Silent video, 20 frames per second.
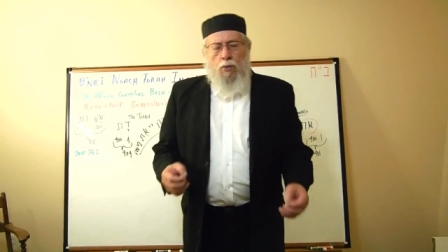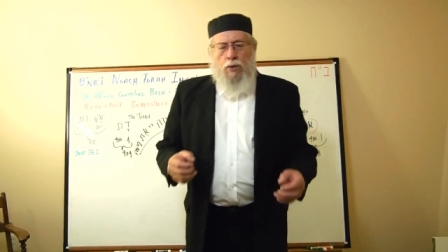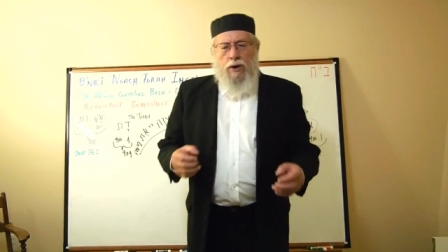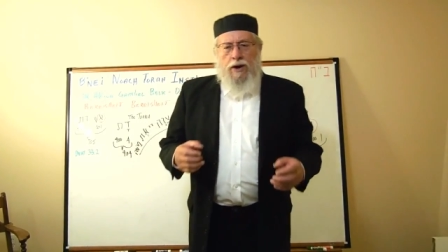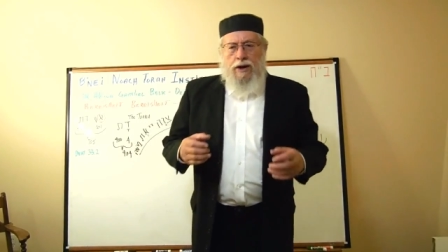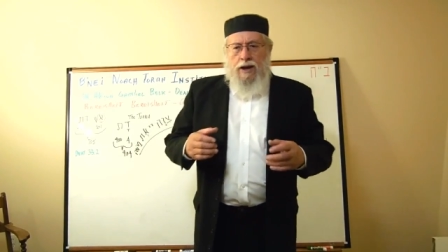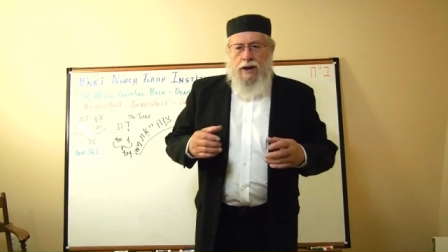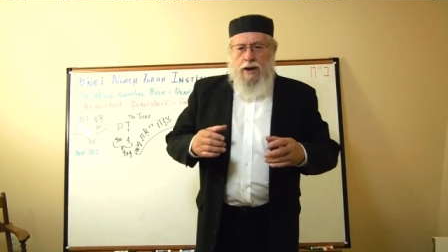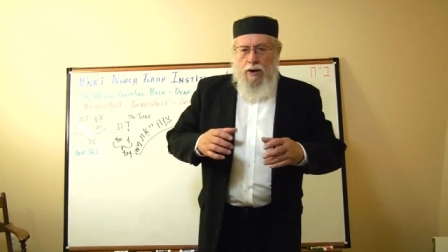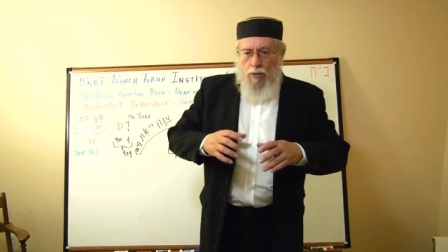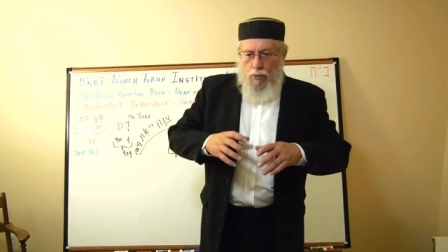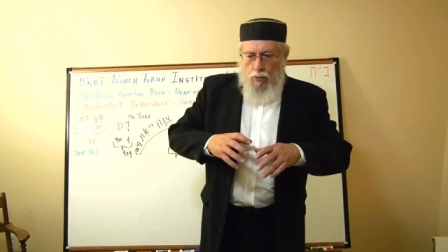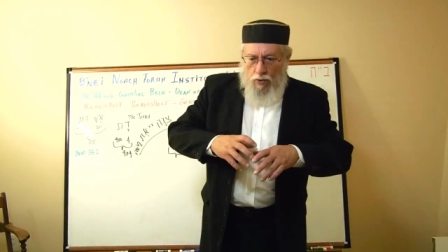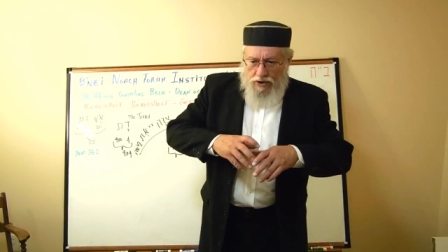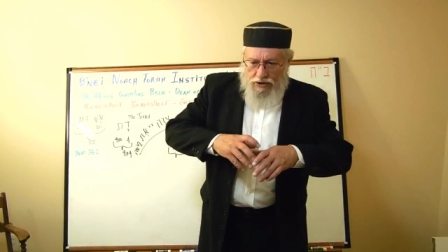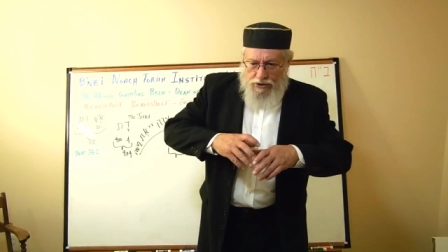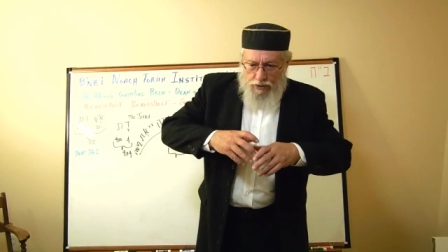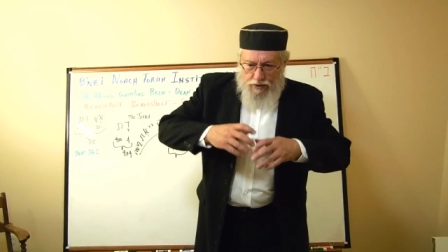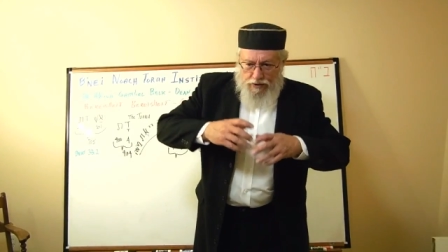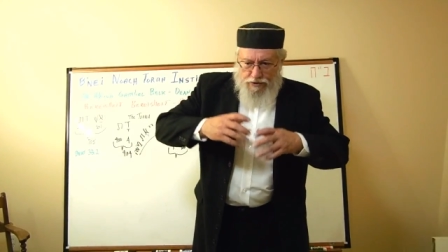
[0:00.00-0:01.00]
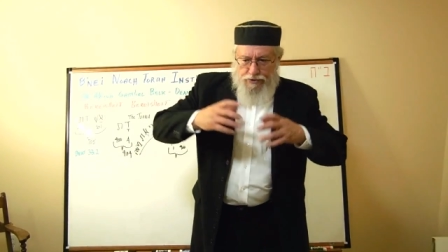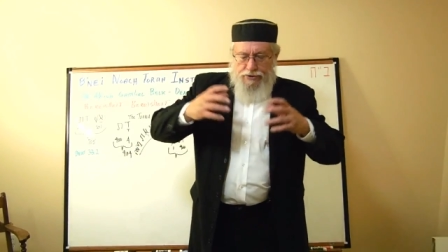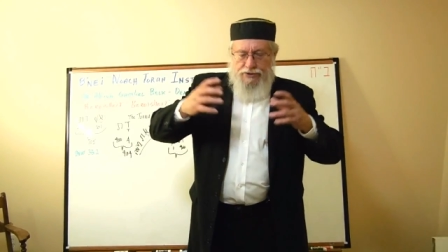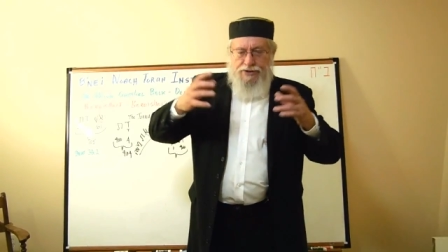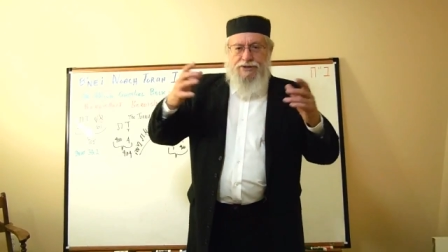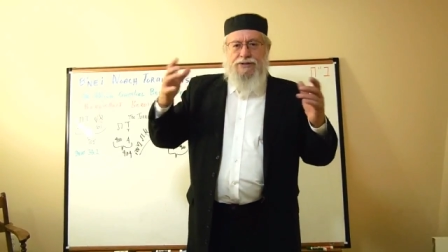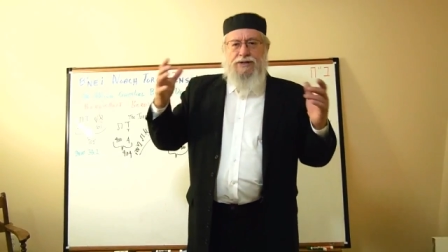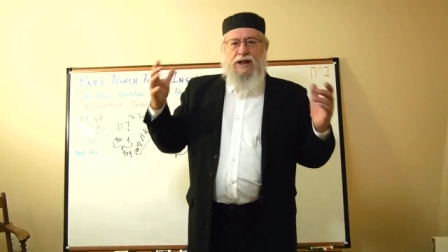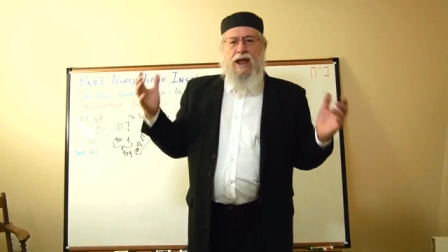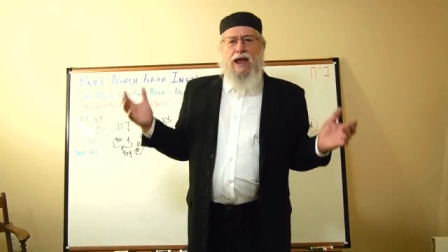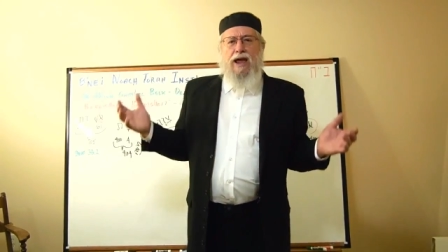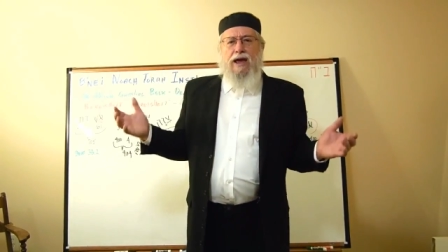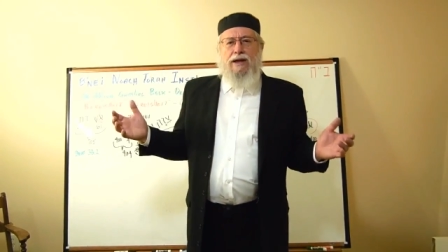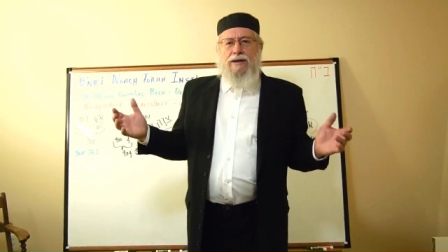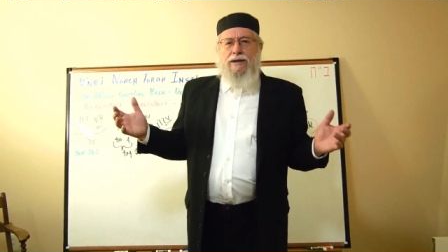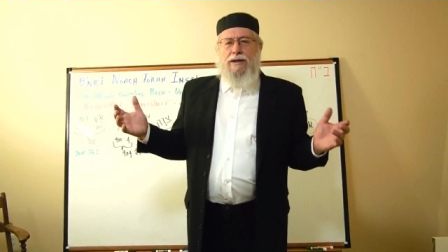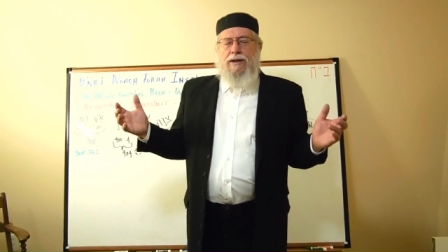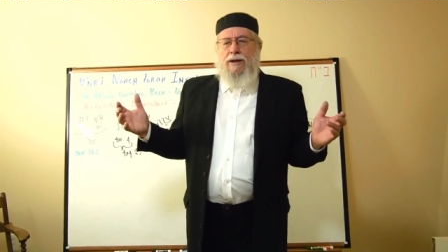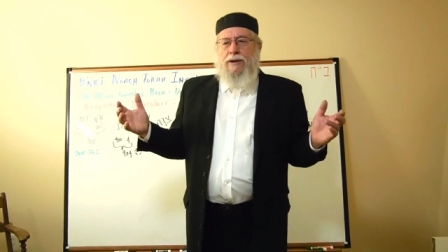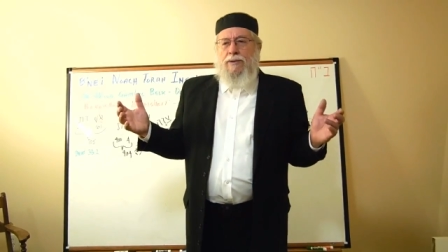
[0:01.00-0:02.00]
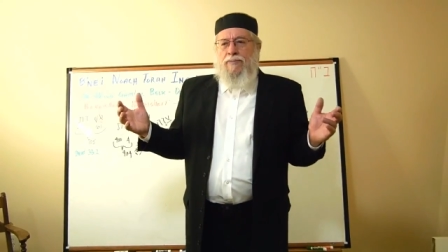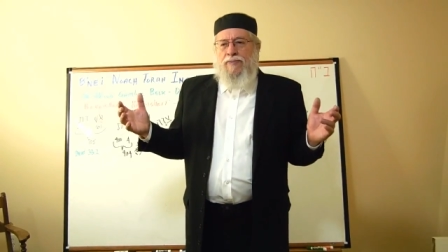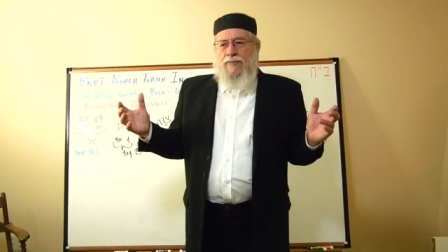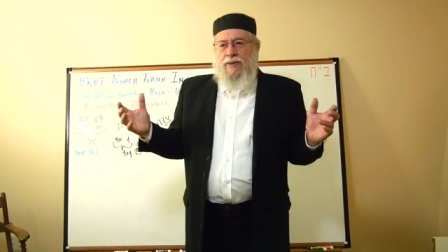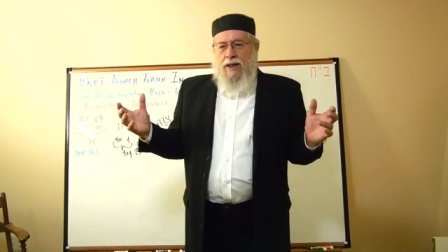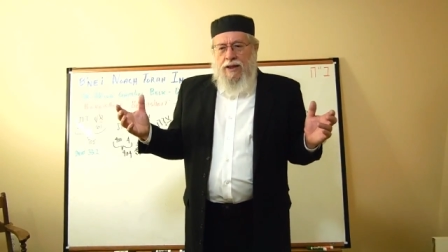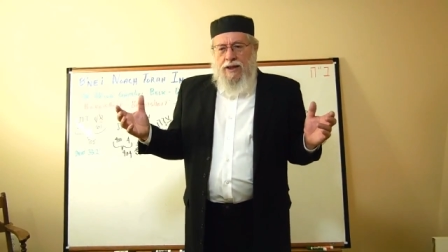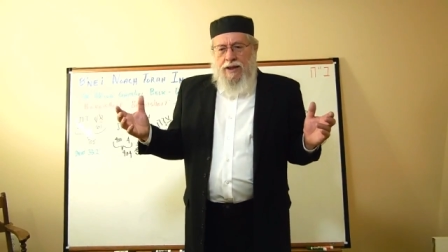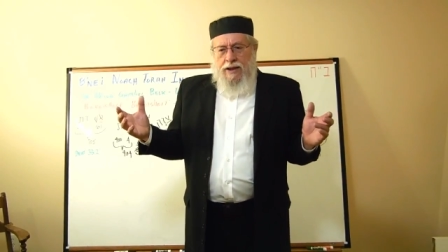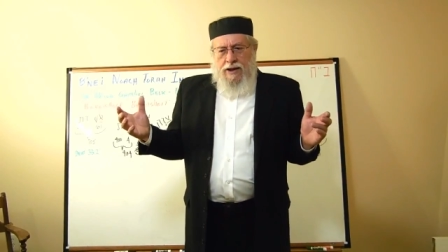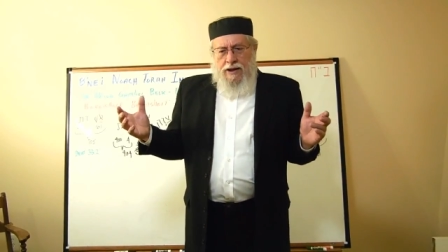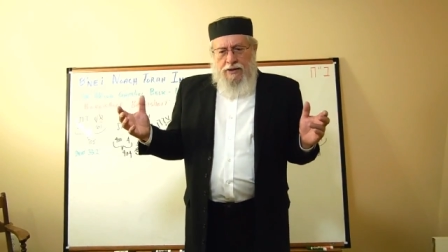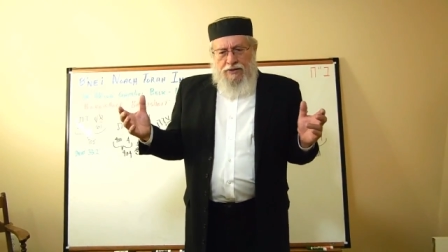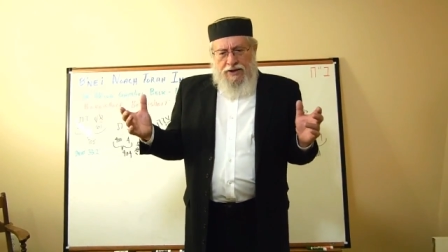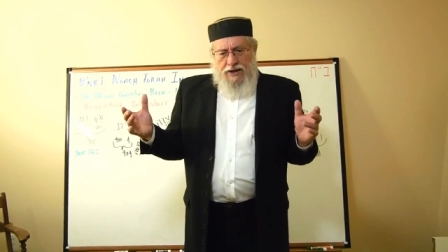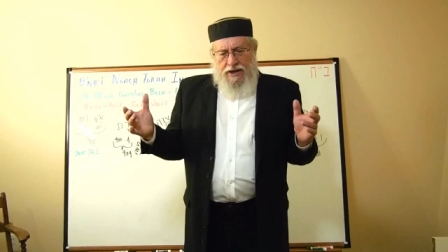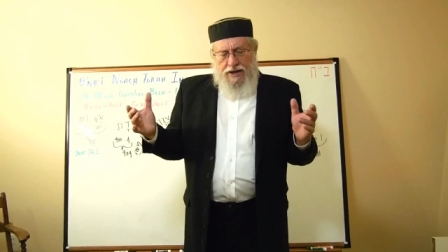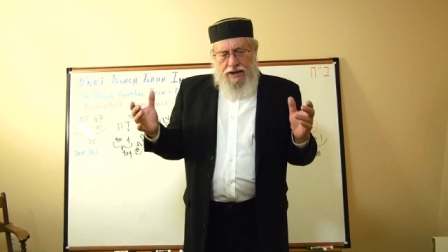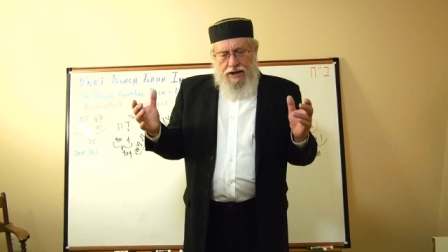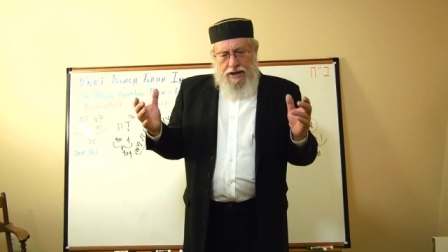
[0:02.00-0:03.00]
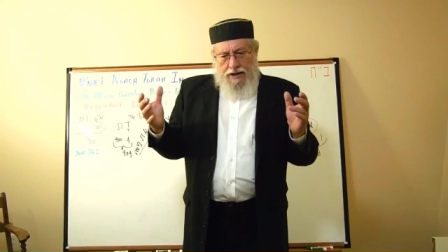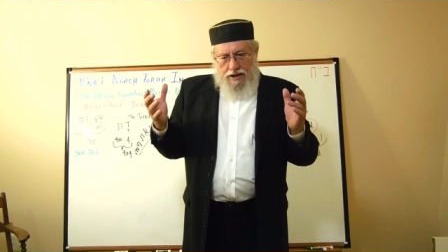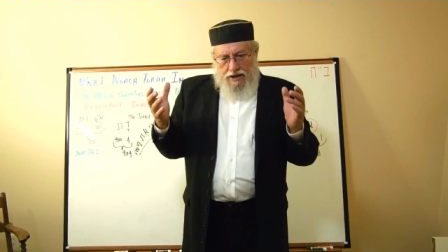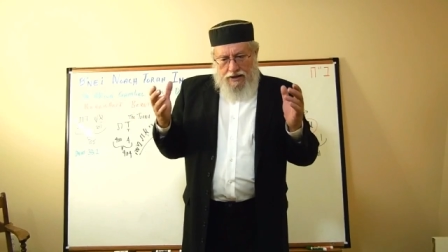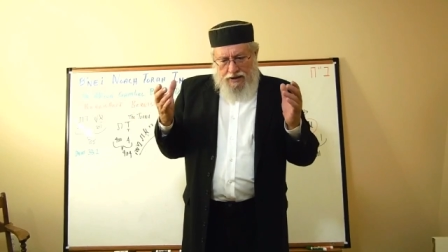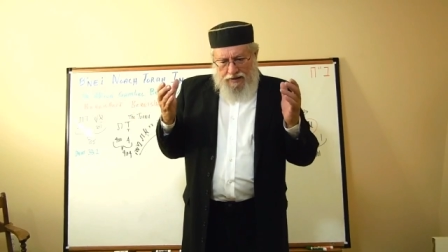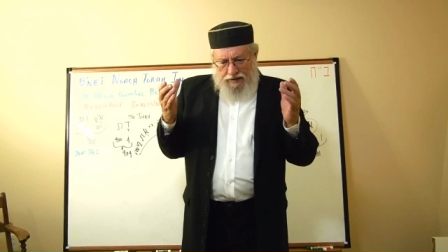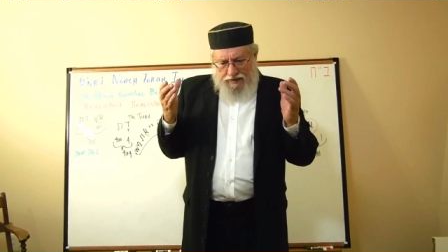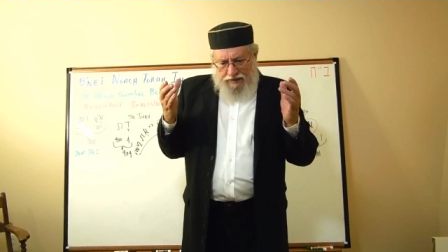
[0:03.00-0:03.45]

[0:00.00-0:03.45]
we want to understand the